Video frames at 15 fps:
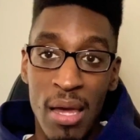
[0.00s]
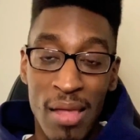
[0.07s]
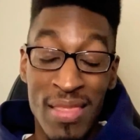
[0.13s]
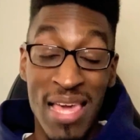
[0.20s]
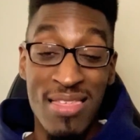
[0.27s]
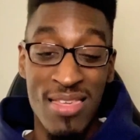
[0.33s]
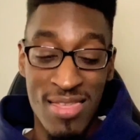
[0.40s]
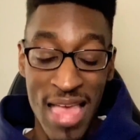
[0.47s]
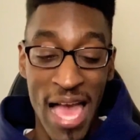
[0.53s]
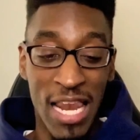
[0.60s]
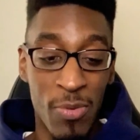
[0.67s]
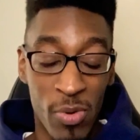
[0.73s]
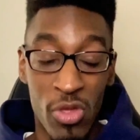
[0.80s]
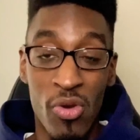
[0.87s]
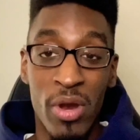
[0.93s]
That's
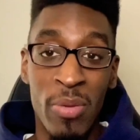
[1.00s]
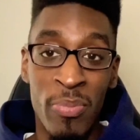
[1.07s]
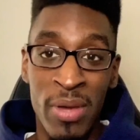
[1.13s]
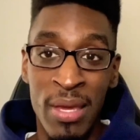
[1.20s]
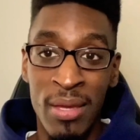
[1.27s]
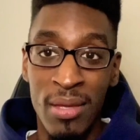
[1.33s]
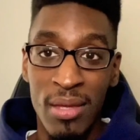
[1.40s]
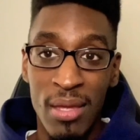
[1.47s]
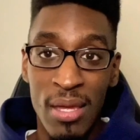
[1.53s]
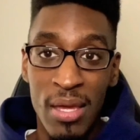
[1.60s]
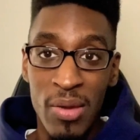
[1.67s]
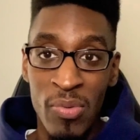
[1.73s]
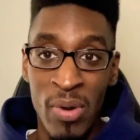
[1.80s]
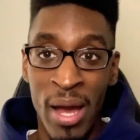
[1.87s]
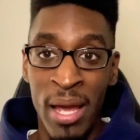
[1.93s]
exactly what it's going to be,
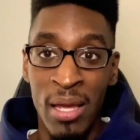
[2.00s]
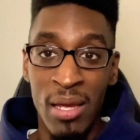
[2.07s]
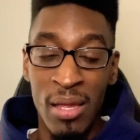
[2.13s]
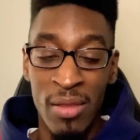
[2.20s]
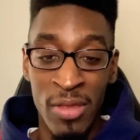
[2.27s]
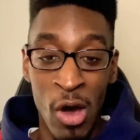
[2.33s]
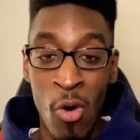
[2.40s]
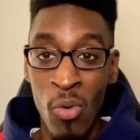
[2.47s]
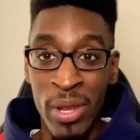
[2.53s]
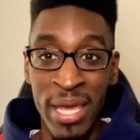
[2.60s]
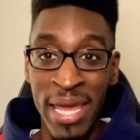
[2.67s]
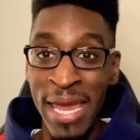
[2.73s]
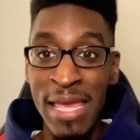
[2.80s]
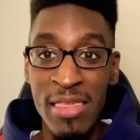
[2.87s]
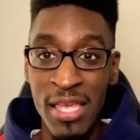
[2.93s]
right? The only
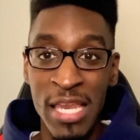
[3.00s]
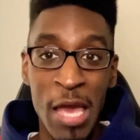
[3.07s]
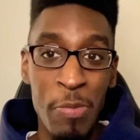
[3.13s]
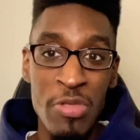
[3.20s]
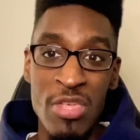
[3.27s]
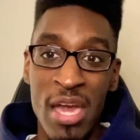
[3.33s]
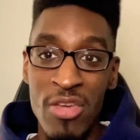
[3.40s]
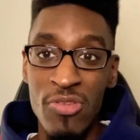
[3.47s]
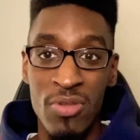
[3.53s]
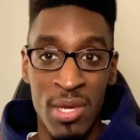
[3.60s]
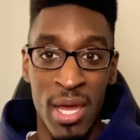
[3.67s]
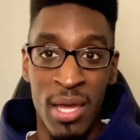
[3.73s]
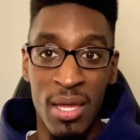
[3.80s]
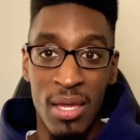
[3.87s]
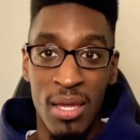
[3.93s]
easy day was yesterday,